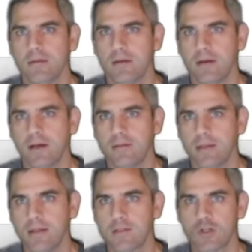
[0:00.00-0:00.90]

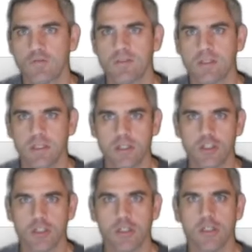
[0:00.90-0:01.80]
Identity Service
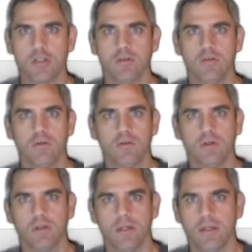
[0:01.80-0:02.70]
Engine
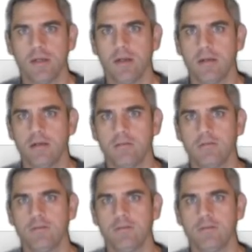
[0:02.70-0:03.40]
or any kind of